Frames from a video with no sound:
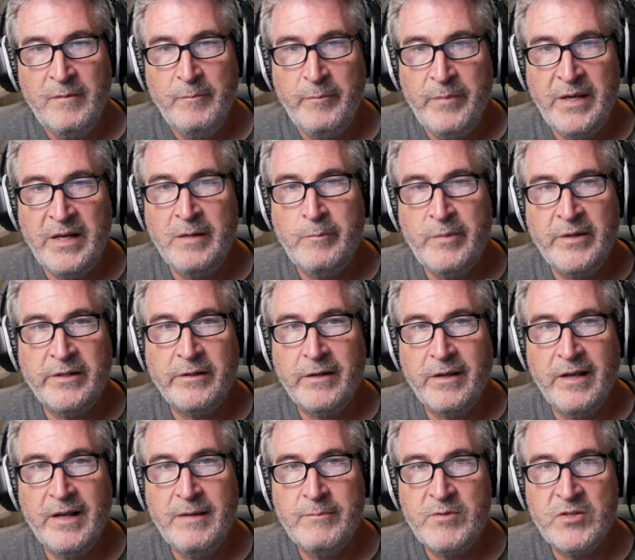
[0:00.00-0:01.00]
peanut butter
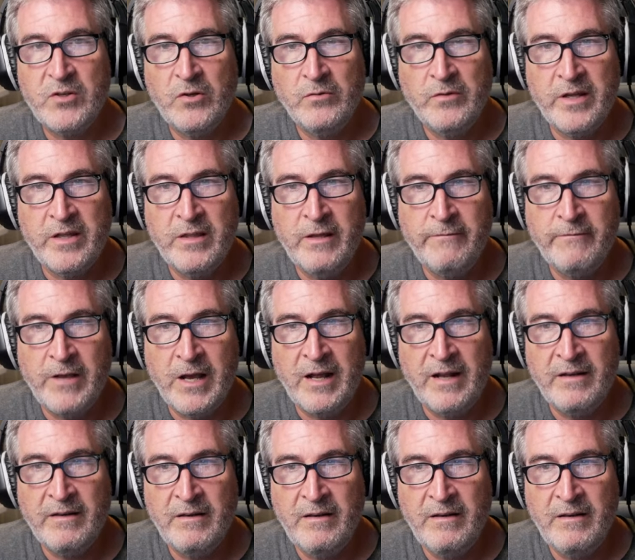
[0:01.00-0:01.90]
cups, only they've got